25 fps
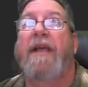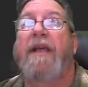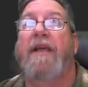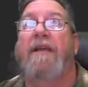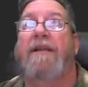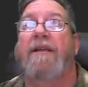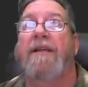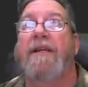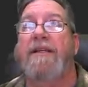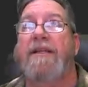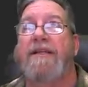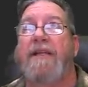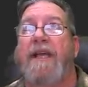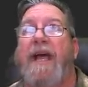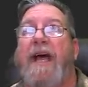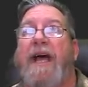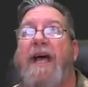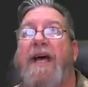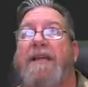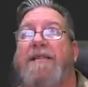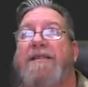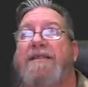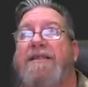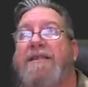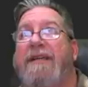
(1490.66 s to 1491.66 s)
Lisa
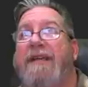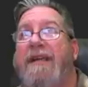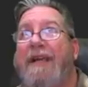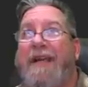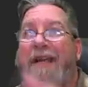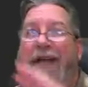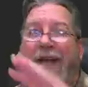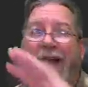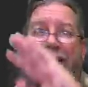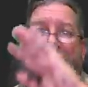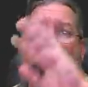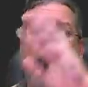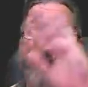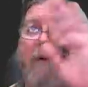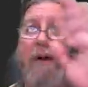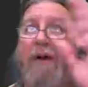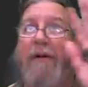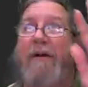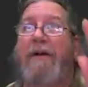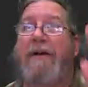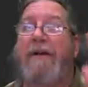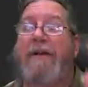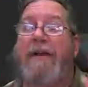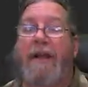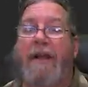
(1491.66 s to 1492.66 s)
asks, "Hello,
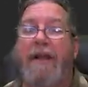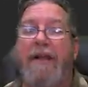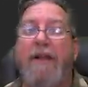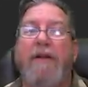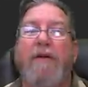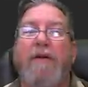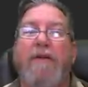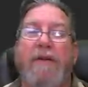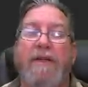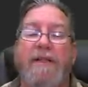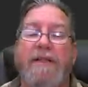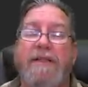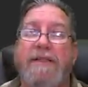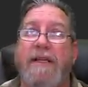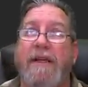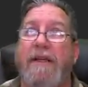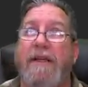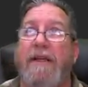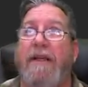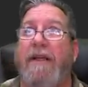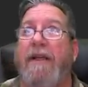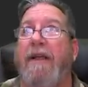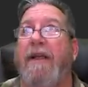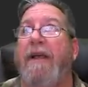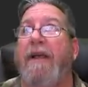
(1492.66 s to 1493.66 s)
Aaron. Hello, Lisa.
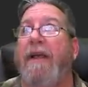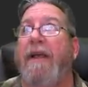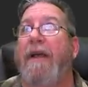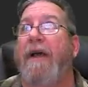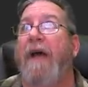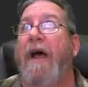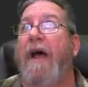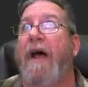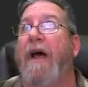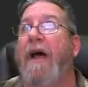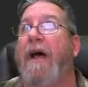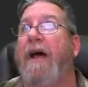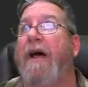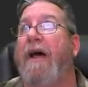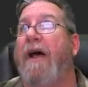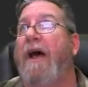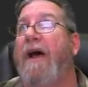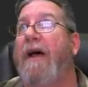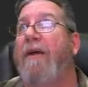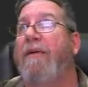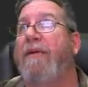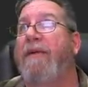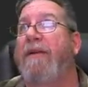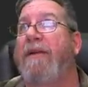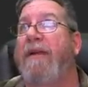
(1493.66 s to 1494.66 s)
Uh,
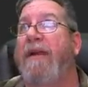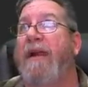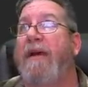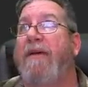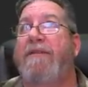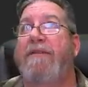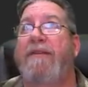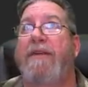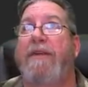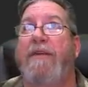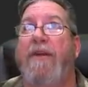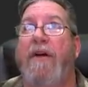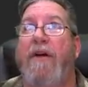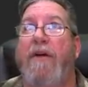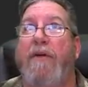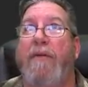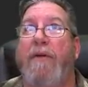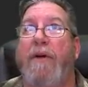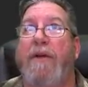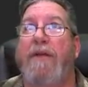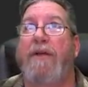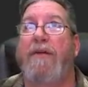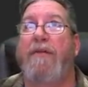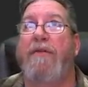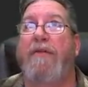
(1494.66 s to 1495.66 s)
I would love to know
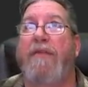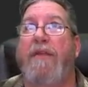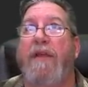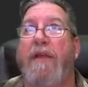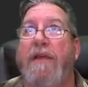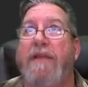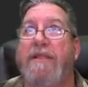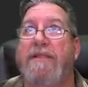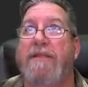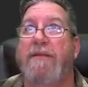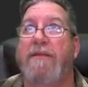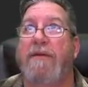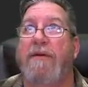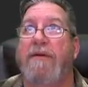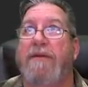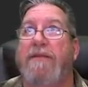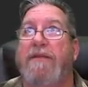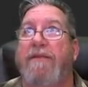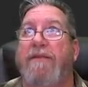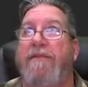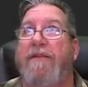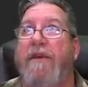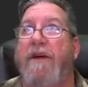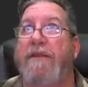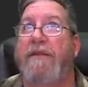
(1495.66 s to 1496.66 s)
what you think is the most
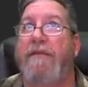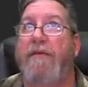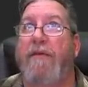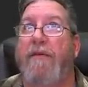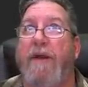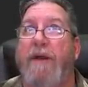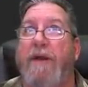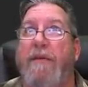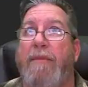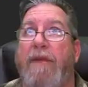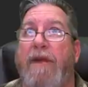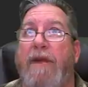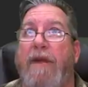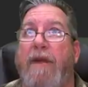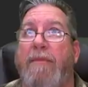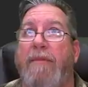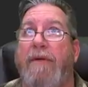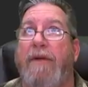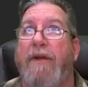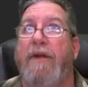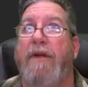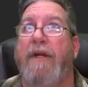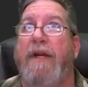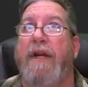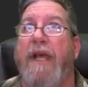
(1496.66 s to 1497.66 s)
effective way to become
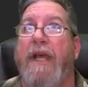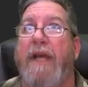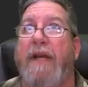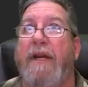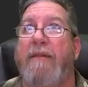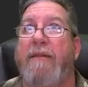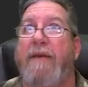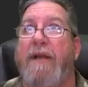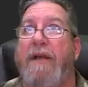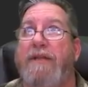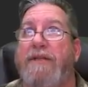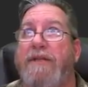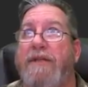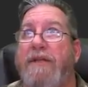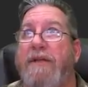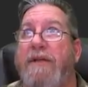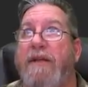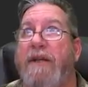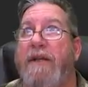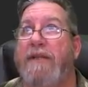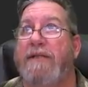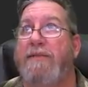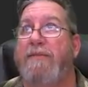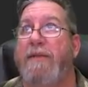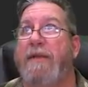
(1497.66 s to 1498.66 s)
good at animation,
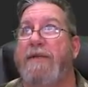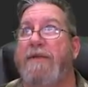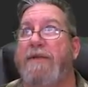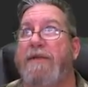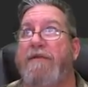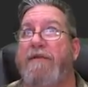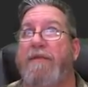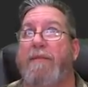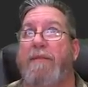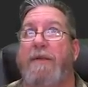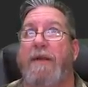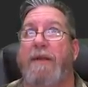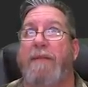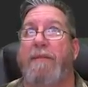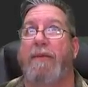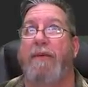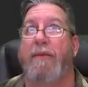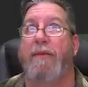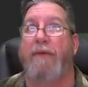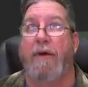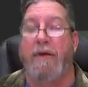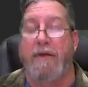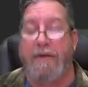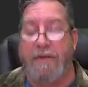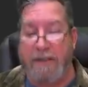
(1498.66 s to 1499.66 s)
especially for people
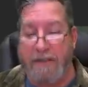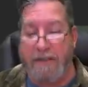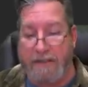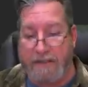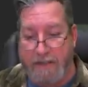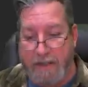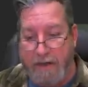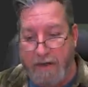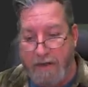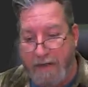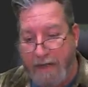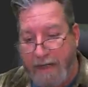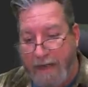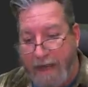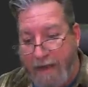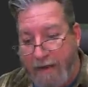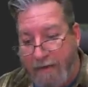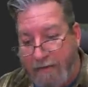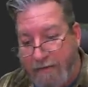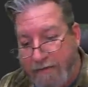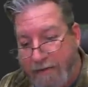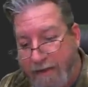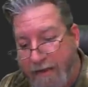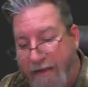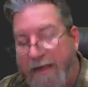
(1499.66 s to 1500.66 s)
who are just starting
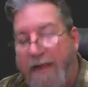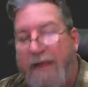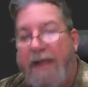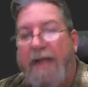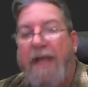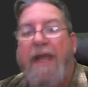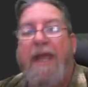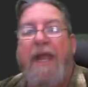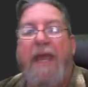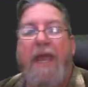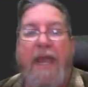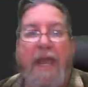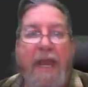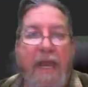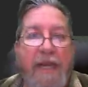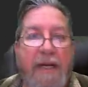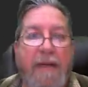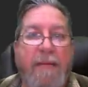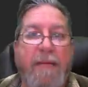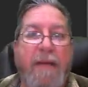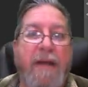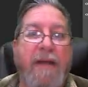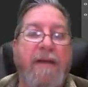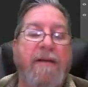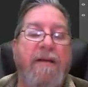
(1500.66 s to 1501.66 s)
out.
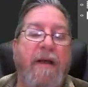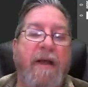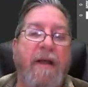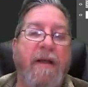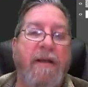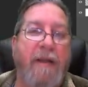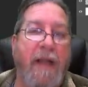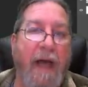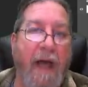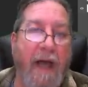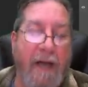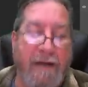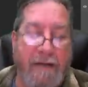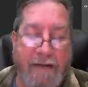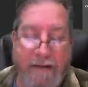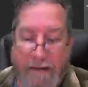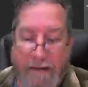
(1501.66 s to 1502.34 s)
Animate a lot.